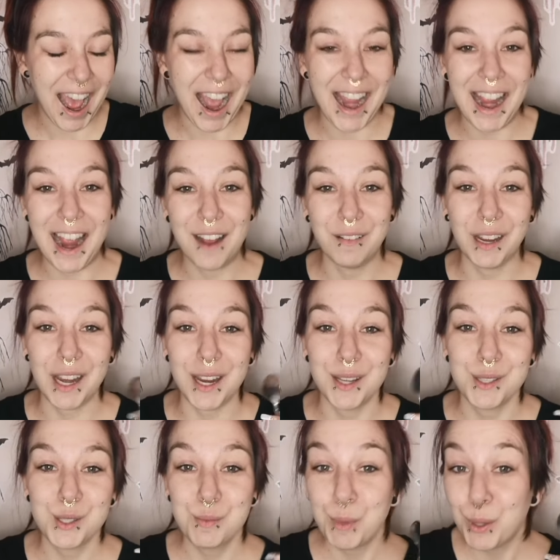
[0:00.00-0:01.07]
I have a
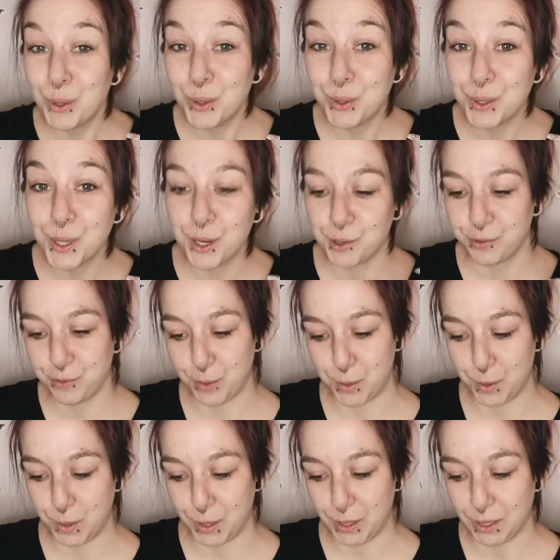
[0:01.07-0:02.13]
spoon
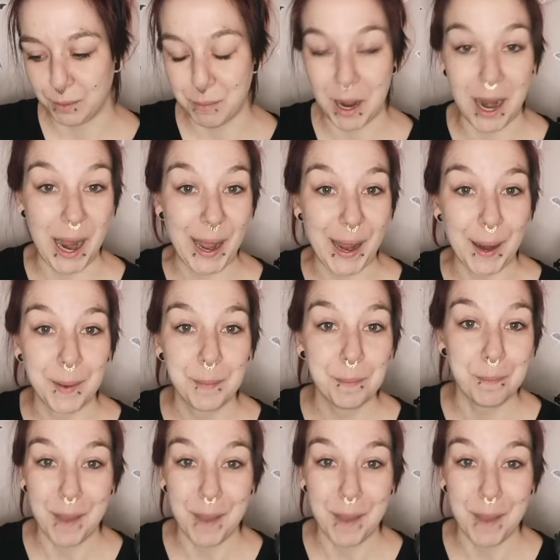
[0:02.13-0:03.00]
for my